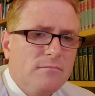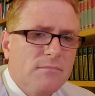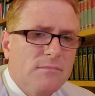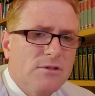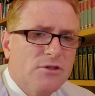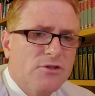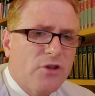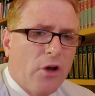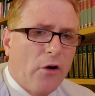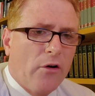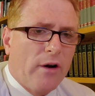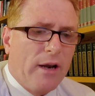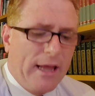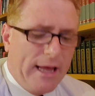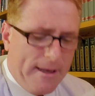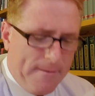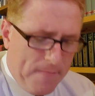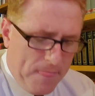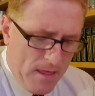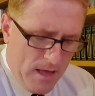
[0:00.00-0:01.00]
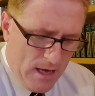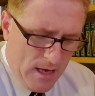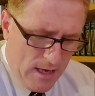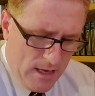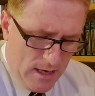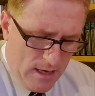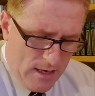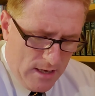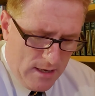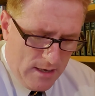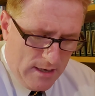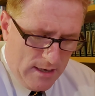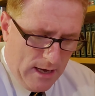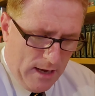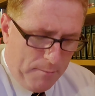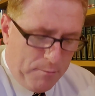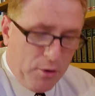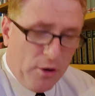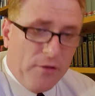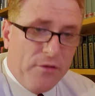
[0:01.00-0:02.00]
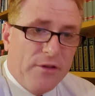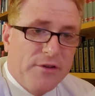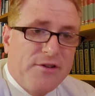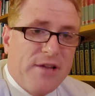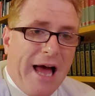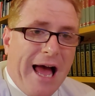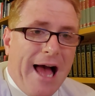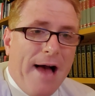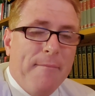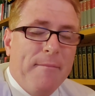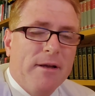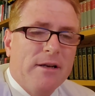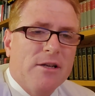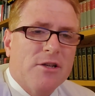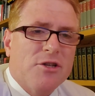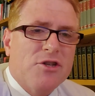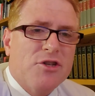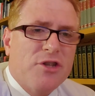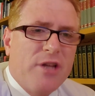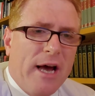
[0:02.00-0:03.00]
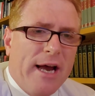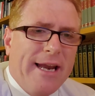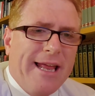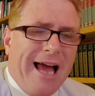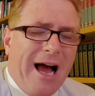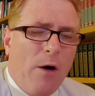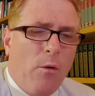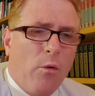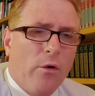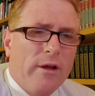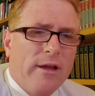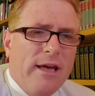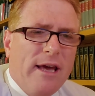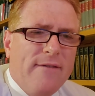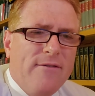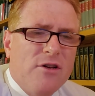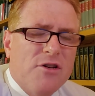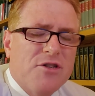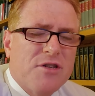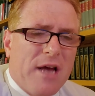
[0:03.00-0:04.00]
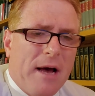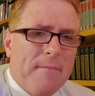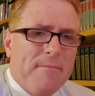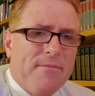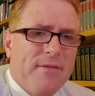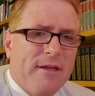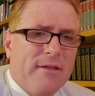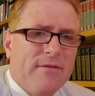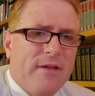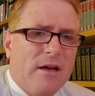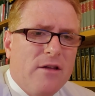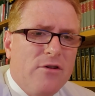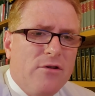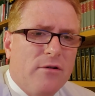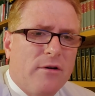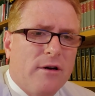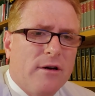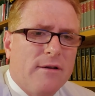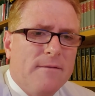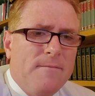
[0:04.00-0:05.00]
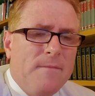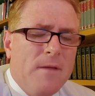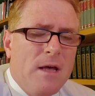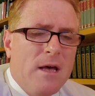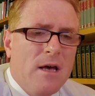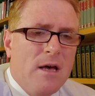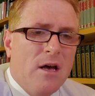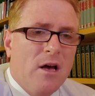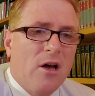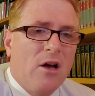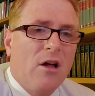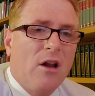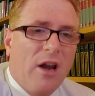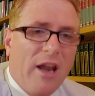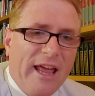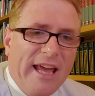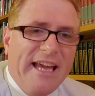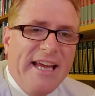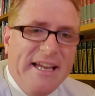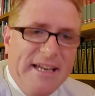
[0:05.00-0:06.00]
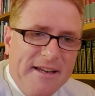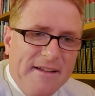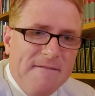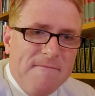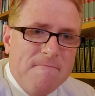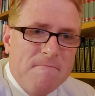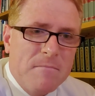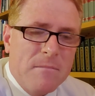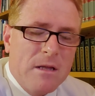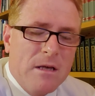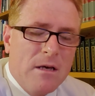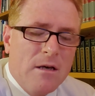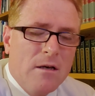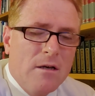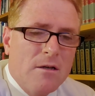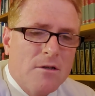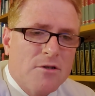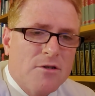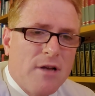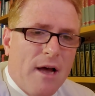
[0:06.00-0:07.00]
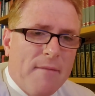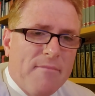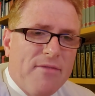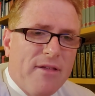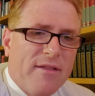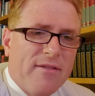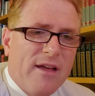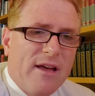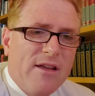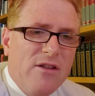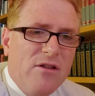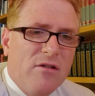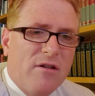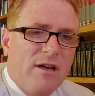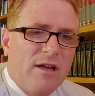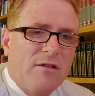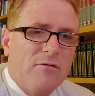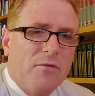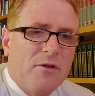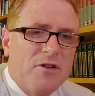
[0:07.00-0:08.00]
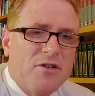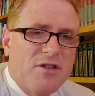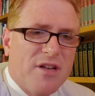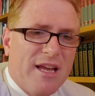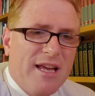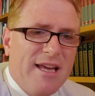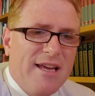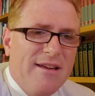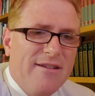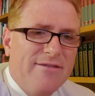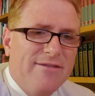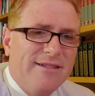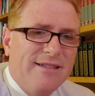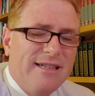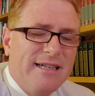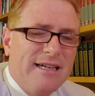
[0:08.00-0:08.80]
Certainly, I put the time into study. I want to give you something that you can glean, something that you can receive.